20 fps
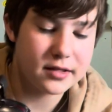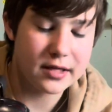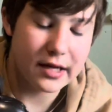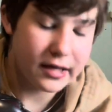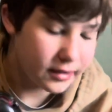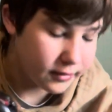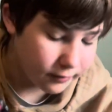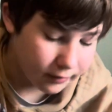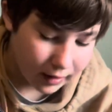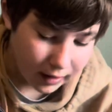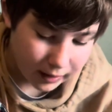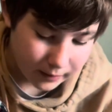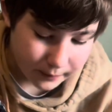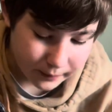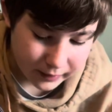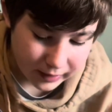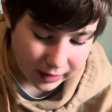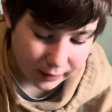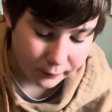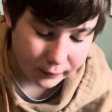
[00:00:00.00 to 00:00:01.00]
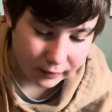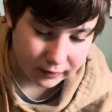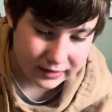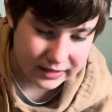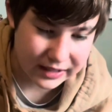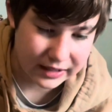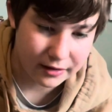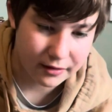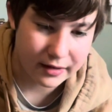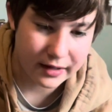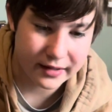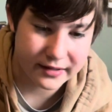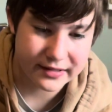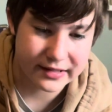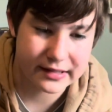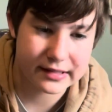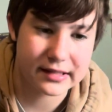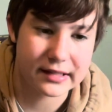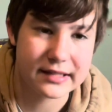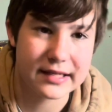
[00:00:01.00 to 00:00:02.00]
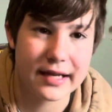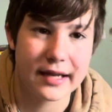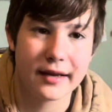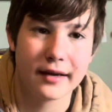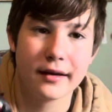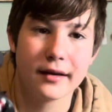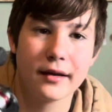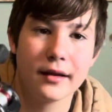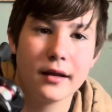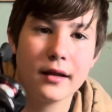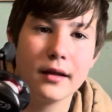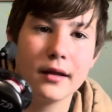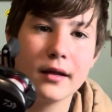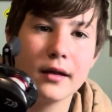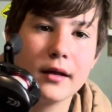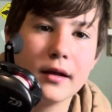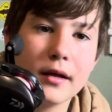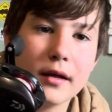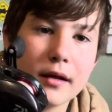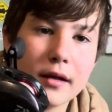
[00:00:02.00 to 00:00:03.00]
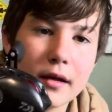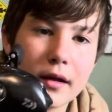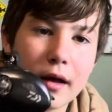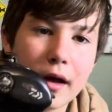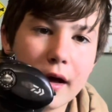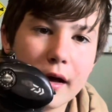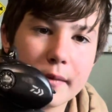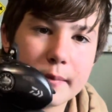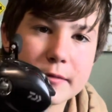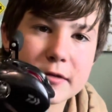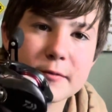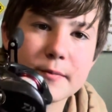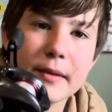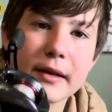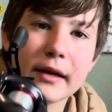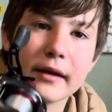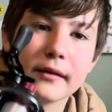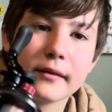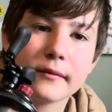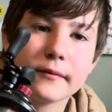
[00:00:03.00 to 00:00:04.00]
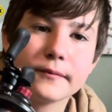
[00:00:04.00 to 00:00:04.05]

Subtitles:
any rod, but I will tolerate a 6 to 10 spinning.